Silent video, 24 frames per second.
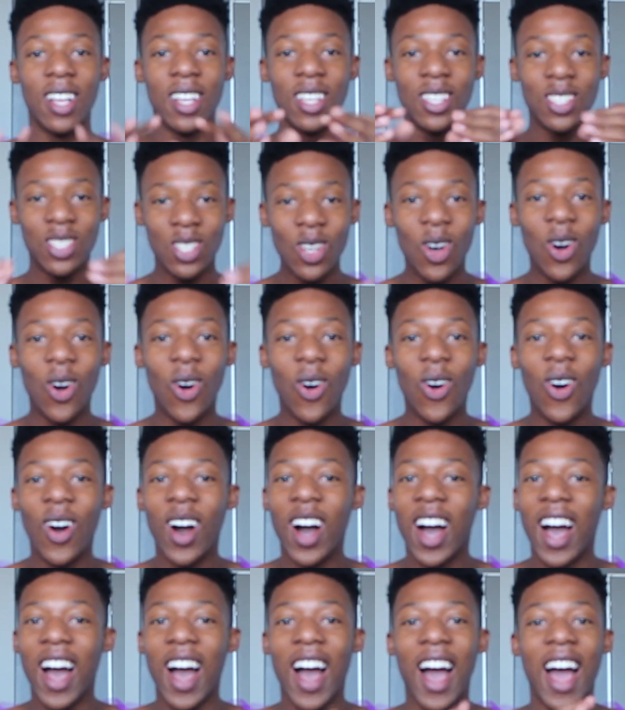So
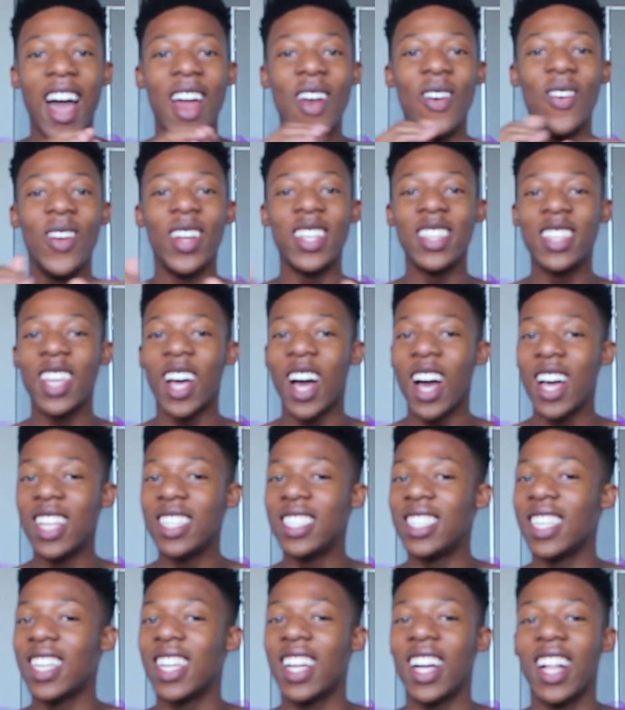I read the
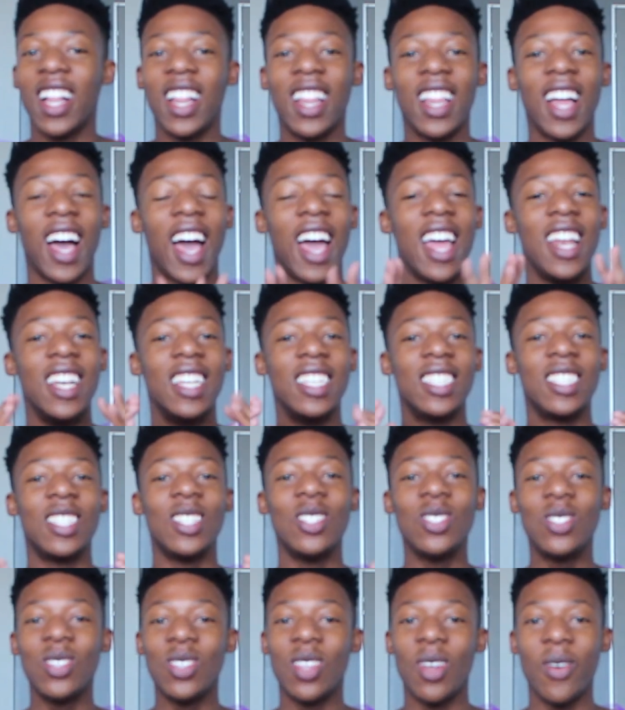article, I
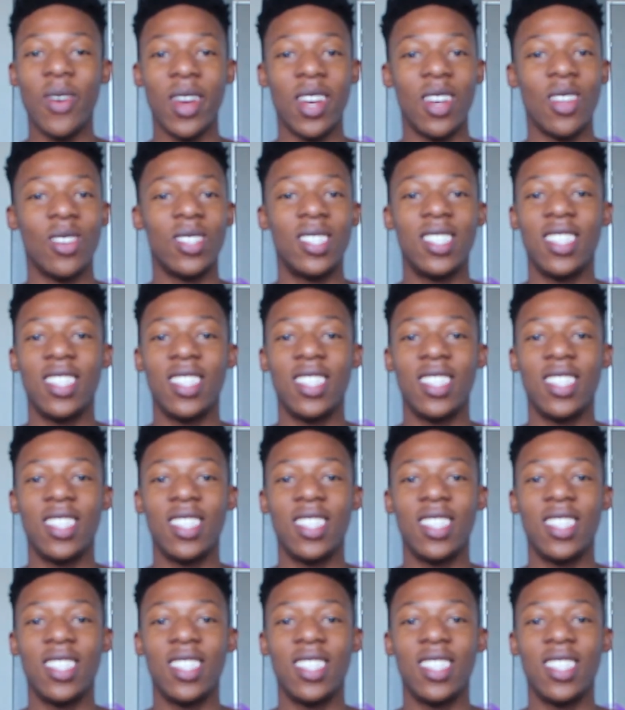listened to the radio